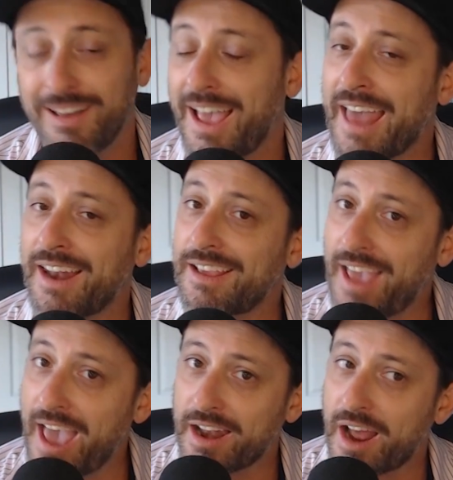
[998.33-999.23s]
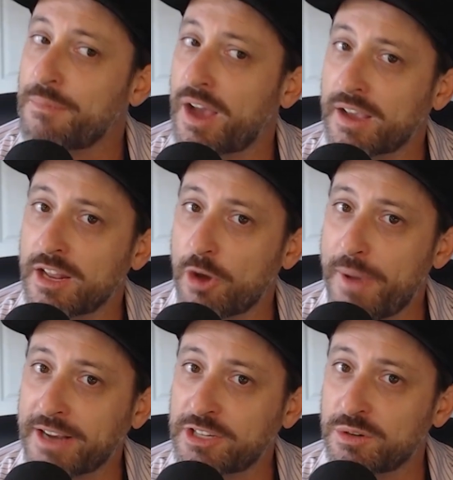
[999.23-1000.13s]
and again, I'm not going to go
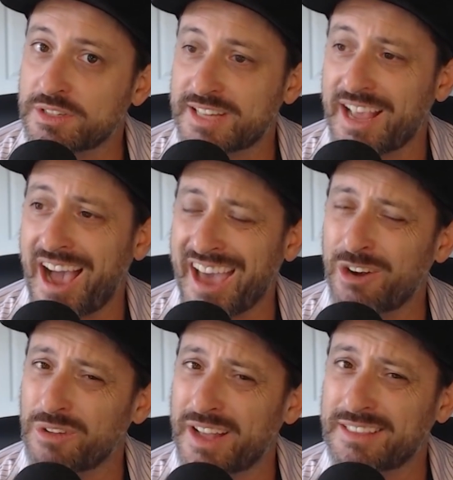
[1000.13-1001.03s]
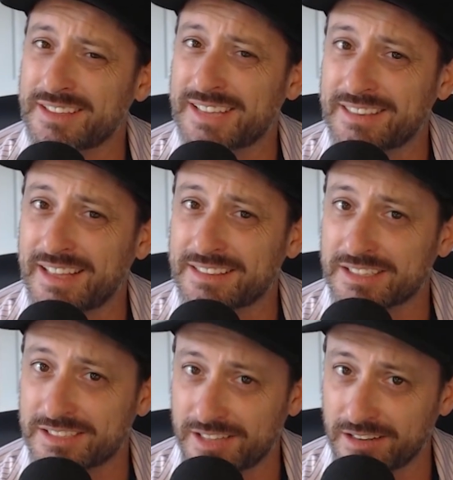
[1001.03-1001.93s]
back to you and say, I don't like this, I think
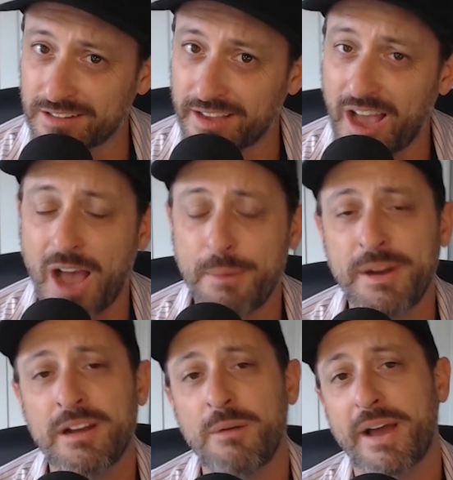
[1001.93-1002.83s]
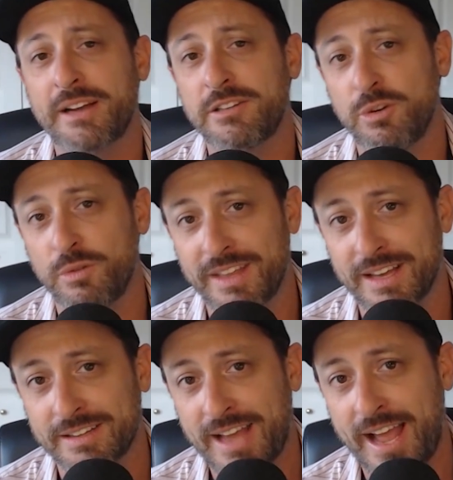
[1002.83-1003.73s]
this is ugly. I'm going to come back to you with
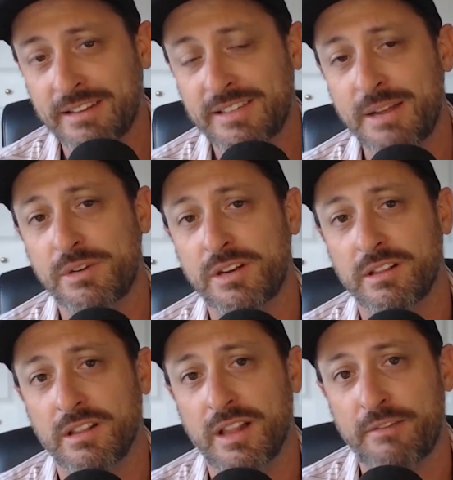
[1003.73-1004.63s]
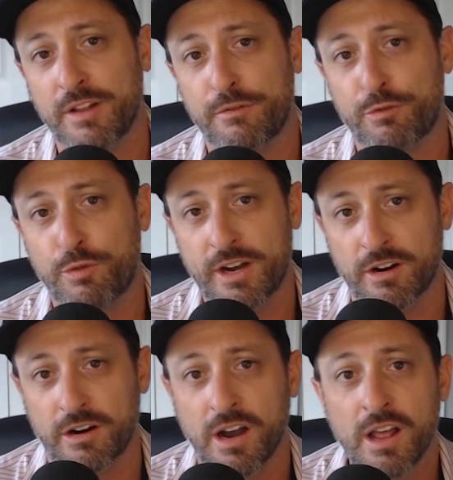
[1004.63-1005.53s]
the exact same level of
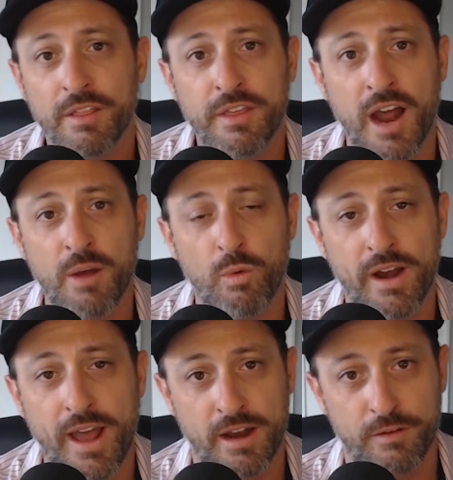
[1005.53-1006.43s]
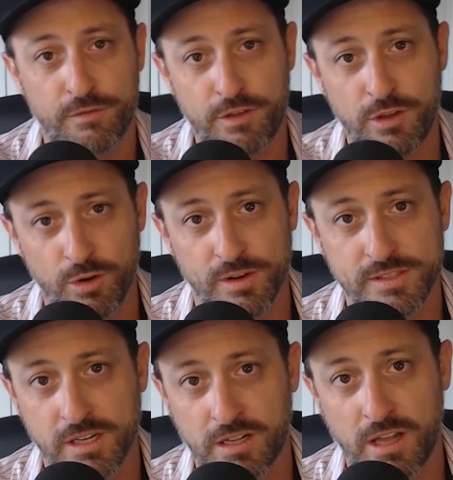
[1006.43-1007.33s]
rigor that I want out of you
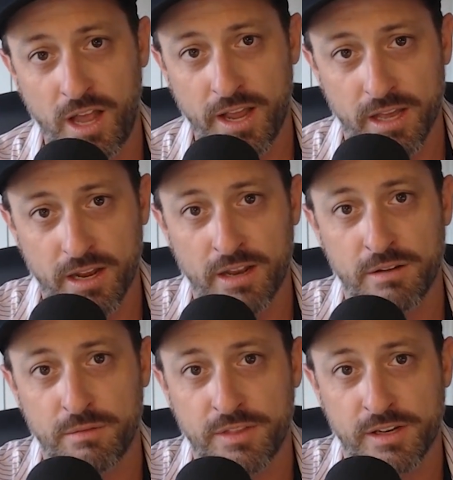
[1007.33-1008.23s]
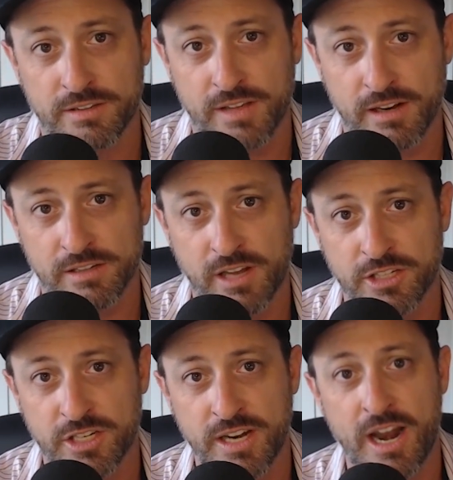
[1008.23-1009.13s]
as a client in the design
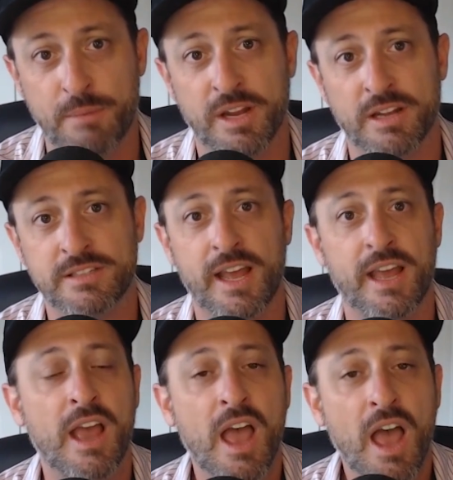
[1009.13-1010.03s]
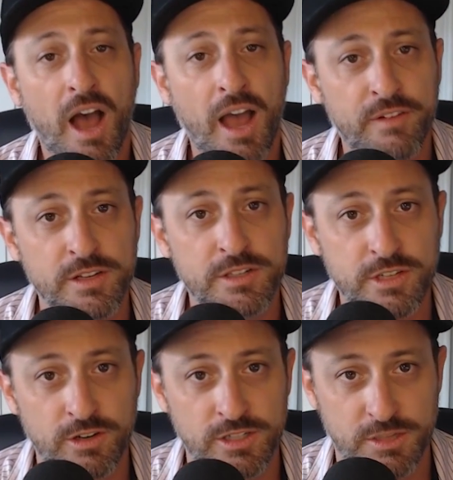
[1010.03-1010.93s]
discussion. And I'm going to say, I have
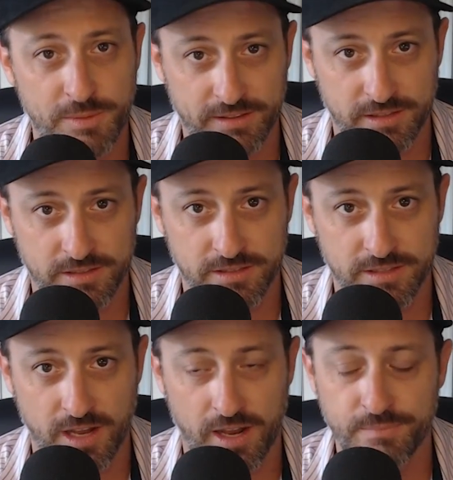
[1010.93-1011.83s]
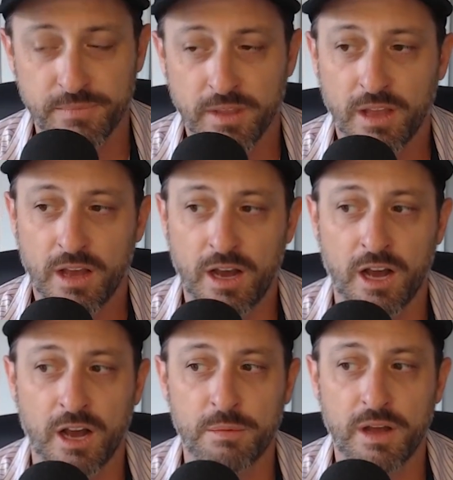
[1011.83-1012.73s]
concerns about this design.
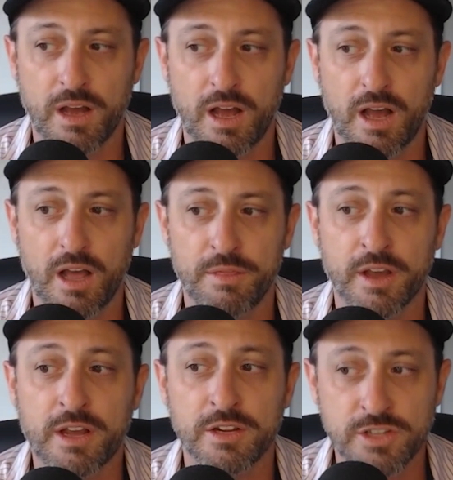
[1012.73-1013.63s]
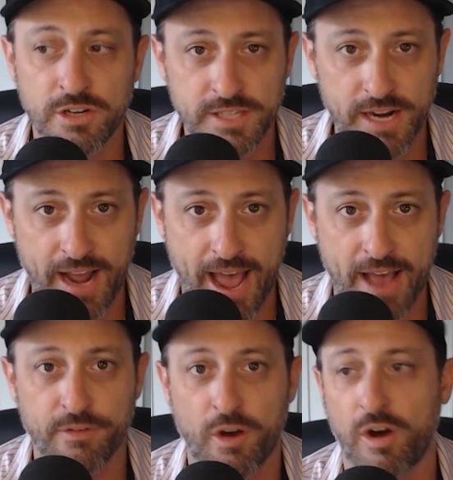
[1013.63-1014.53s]
The concerns that I
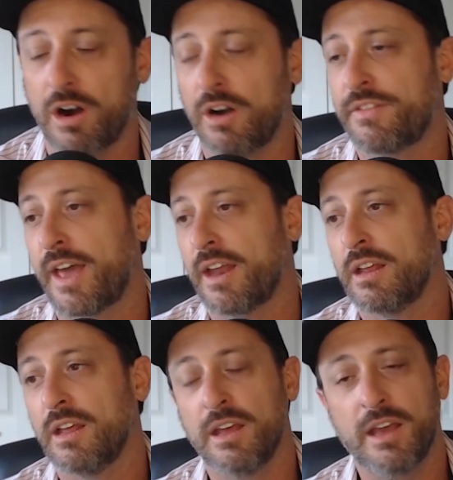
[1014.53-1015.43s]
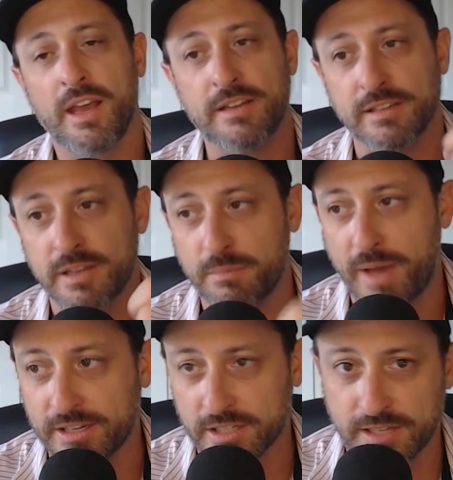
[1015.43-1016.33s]
have are that it doesn't
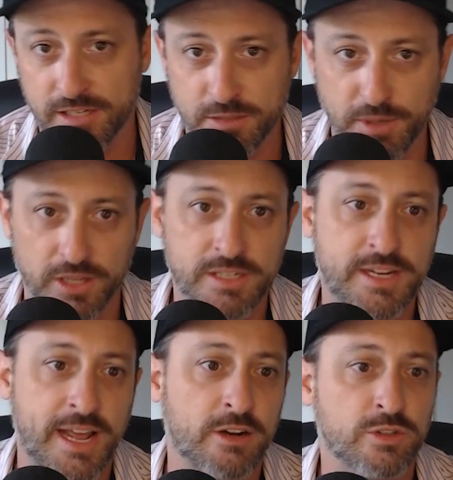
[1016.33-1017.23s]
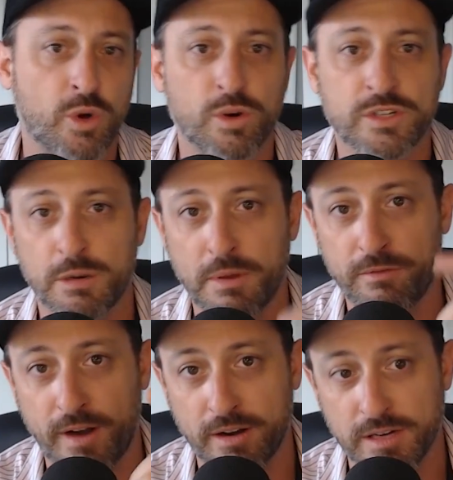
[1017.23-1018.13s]
match accessibility standards, or it's going to
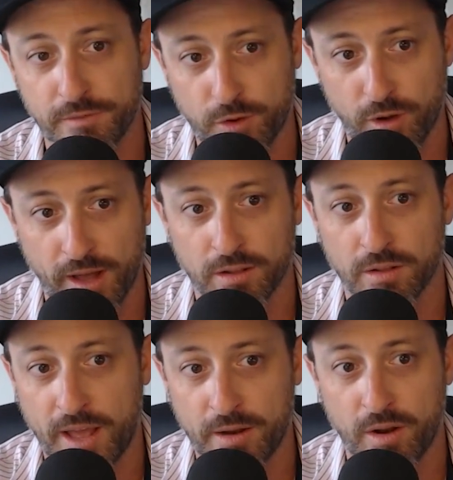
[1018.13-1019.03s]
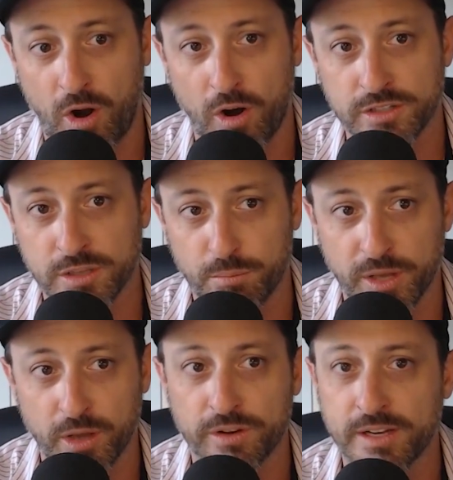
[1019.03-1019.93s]
be very difficult and hard to
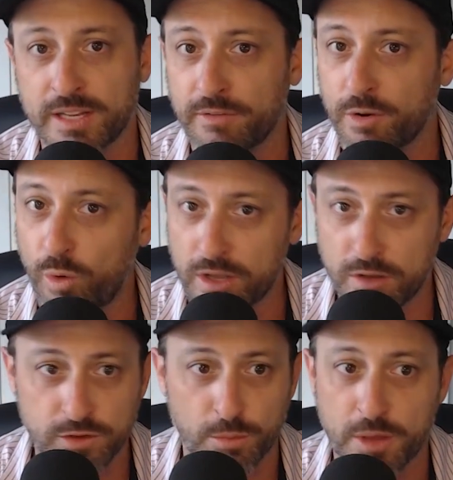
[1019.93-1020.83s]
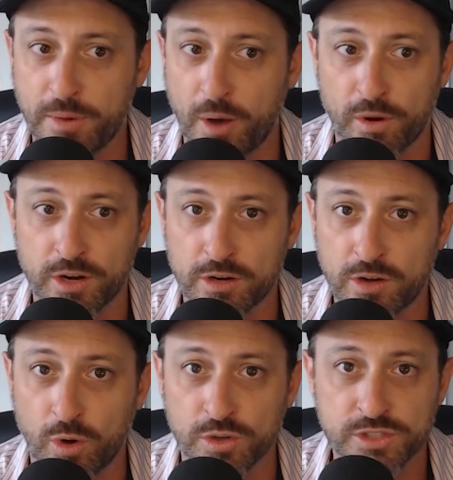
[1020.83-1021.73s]
build. And given what you've told me about what your
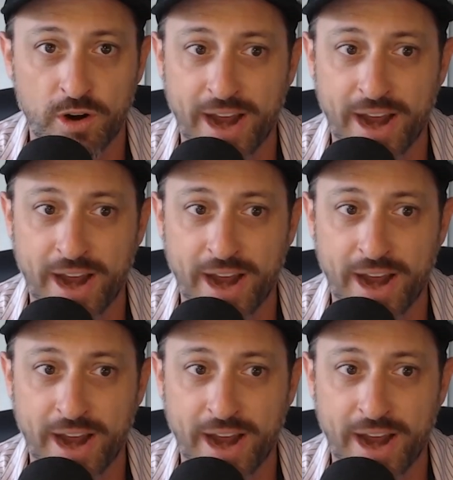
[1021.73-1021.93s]
goals are, I